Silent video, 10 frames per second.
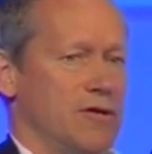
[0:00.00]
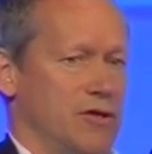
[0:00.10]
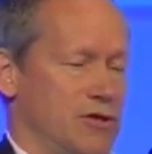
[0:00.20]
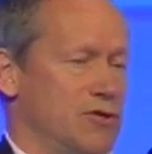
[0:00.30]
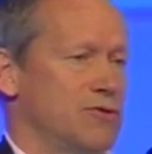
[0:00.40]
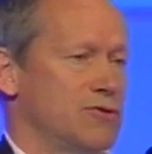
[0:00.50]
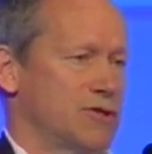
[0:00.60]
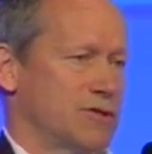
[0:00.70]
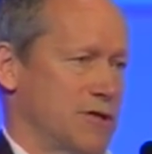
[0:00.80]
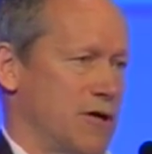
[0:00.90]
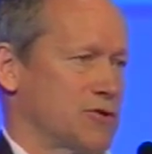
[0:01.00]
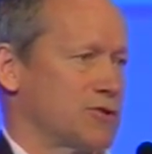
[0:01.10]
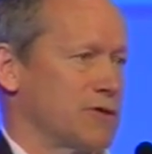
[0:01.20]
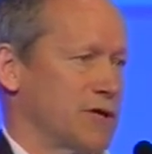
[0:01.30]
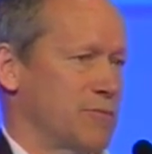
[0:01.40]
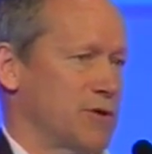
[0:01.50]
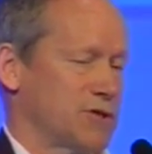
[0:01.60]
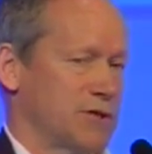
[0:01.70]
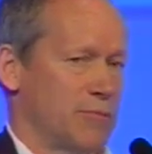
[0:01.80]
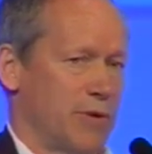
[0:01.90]
the huge cultural and
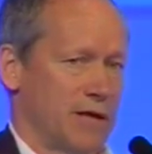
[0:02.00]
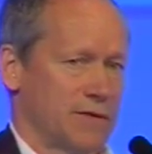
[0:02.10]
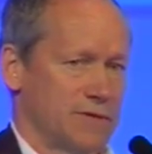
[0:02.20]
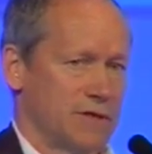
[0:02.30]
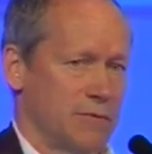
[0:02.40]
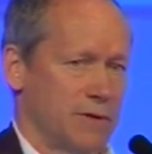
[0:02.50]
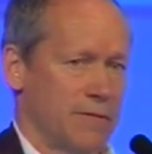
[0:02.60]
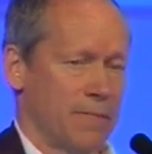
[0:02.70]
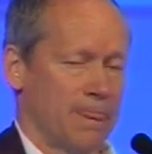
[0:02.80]
commercial impact of cinema.